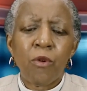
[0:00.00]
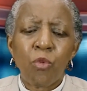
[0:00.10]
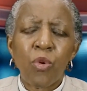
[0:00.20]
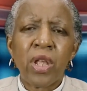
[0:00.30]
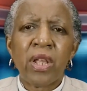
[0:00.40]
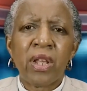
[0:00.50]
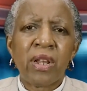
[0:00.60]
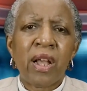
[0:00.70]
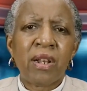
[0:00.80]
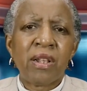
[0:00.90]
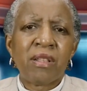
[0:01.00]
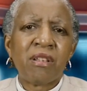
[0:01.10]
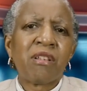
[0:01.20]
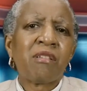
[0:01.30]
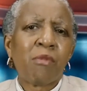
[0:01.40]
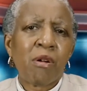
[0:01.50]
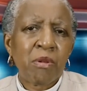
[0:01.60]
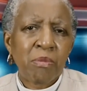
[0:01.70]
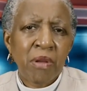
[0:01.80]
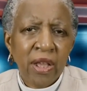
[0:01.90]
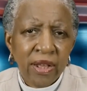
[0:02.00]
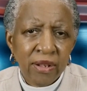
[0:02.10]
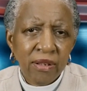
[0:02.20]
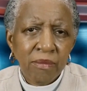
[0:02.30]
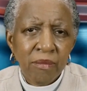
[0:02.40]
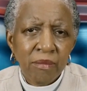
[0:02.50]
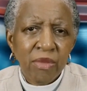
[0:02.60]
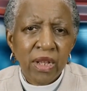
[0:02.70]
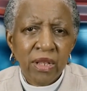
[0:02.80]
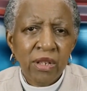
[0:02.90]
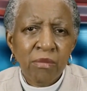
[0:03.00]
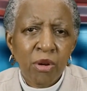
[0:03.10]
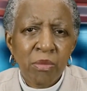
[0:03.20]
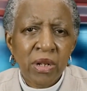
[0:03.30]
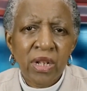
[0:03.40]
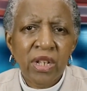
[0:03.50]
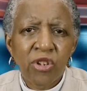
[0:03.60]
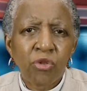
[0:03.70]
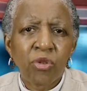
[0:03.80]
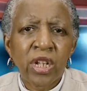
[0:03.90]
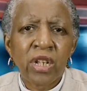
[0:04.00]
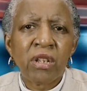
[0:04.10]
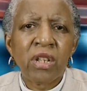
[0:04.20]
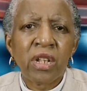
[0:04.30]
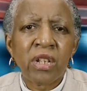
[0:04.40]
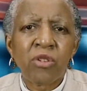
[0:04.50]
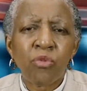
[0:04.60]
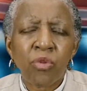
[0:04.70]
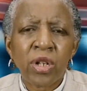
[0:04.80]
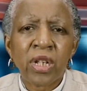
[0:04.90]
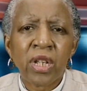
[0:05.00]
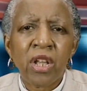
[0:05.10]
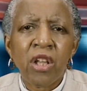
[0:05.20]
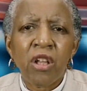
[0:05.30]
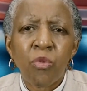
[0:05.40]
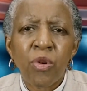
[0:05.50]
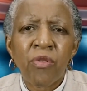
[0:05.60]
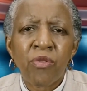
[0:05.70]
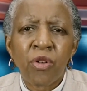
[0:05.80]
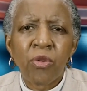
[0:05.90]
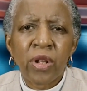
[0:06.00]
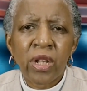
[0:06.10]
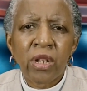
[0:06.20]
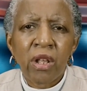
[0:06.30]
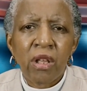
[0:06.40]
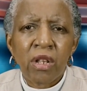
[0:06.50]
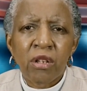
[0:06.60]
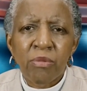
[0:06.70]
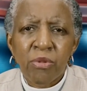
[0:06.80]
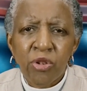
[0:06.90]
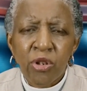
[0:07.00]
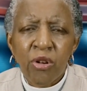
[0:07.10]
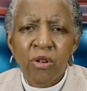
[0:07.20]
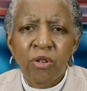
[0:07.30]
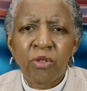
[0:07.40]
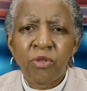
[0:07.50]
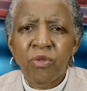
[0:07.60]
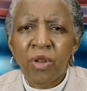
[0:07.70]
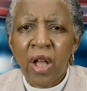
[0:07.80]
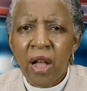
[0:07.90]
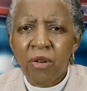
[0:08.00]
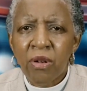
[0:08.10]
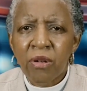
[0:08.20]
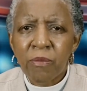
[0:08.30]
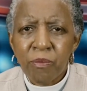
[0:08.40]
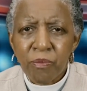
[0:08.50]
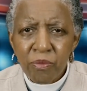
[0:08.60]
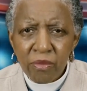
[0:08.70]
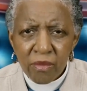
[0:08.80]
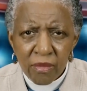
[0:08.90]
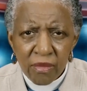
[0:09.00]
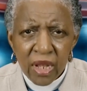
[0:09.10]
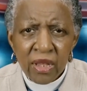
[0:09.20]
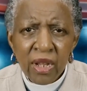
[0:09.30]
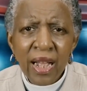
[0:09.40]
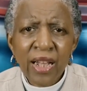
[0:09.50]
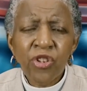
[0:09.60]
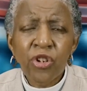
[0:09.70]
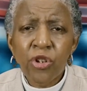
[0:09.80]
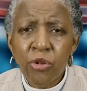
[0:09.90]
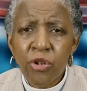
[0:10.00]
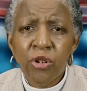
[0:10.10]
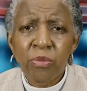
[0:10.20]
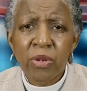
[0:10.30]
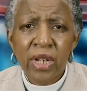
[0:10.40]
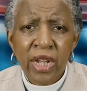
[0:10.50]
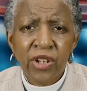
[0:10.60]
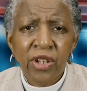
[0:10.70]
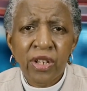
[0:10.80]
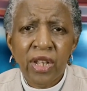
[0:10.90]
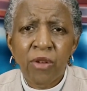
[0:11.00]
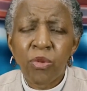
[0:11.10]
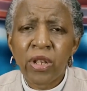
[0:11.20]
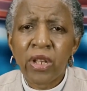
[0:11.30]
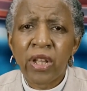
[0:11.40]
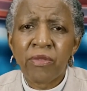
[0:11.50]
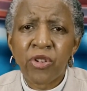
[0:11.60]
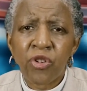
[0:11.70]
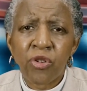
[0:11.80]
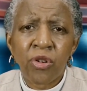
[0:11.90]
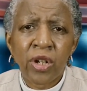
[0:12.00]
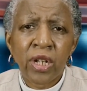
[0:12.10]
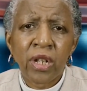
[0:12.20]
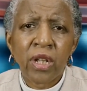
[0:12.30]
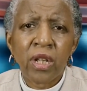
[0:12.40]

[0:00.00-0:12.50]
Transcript: We cannot let this moment pass, this moment in history. It is really, we are voting to preserve the constitutional protections that we have enjoyed